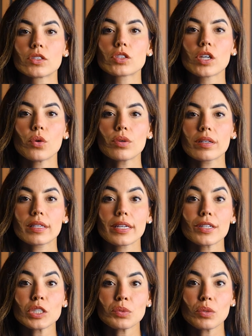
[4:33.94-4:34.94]
So
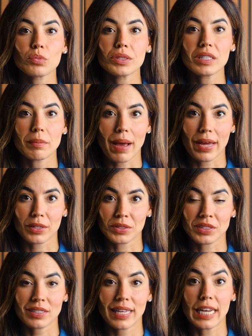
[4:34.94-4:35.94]
here's what really
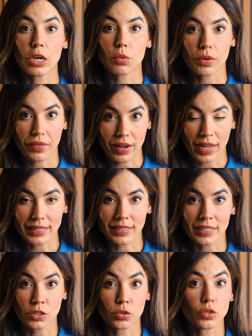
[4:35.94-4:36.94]
matters in an
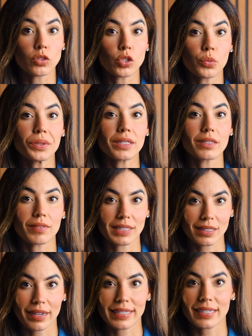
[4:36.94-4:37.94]
orthodontist who's doing
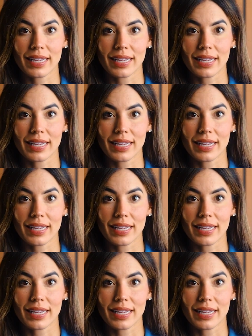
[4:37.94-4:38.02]
Invisalign